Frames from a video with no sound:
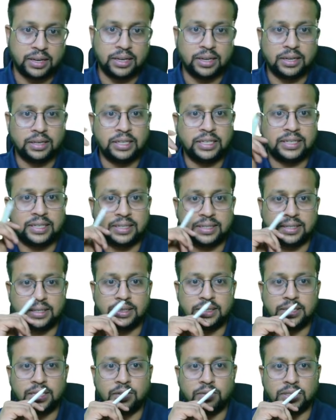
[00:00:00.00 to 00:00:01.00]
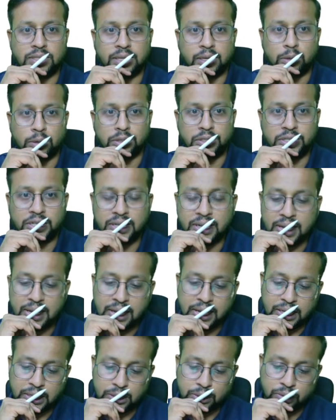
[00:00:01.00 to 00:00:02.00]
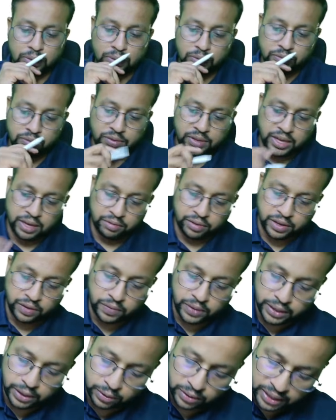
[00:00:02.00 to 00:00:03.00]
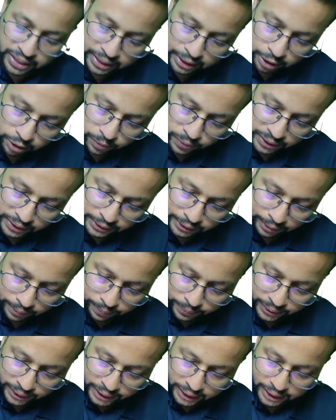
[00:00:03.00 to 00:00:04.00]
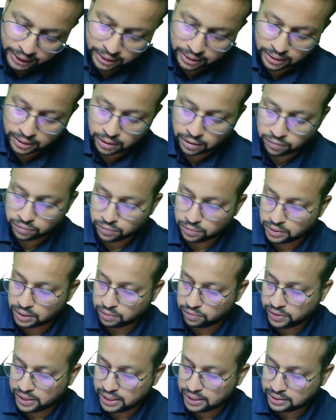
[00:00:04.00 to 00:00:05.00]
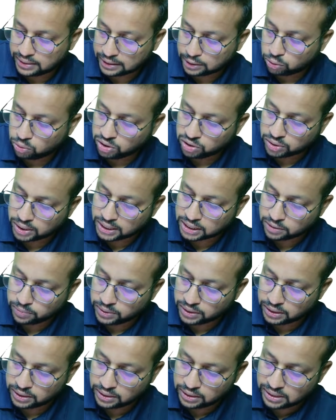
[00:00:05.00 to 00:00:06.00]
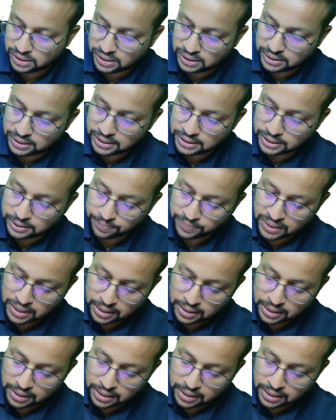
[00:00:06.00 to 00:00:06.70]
NEET SS there was a question. So they have given you the incubation period of the various sexually transmitted diseases.